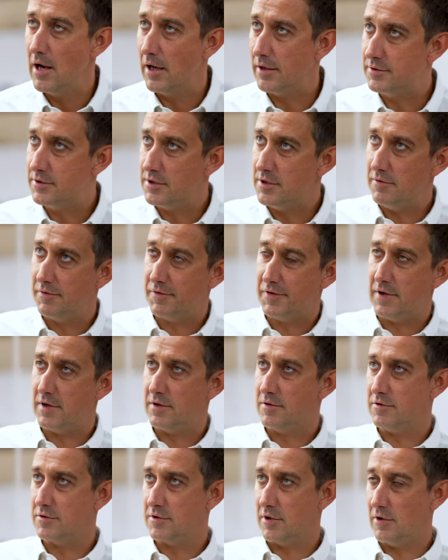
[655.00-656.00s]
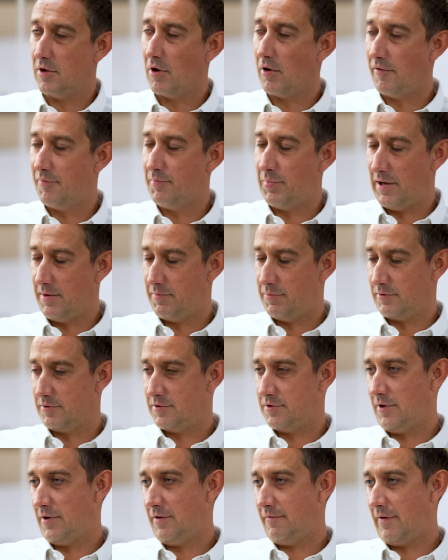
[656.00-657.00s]
And do you think, because a lot of people
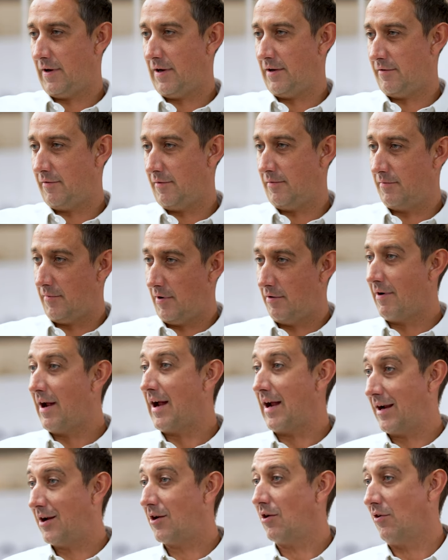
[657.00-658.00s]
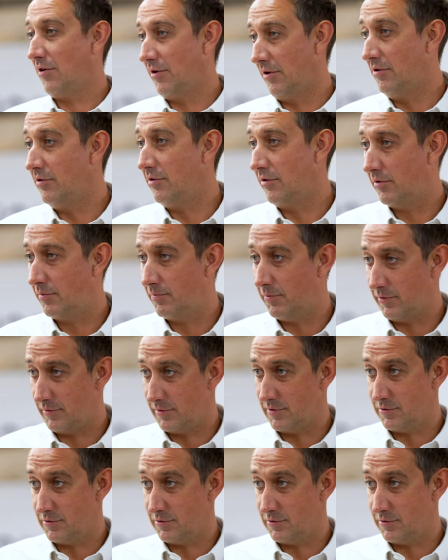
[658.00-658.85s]
surveyed are our clients, but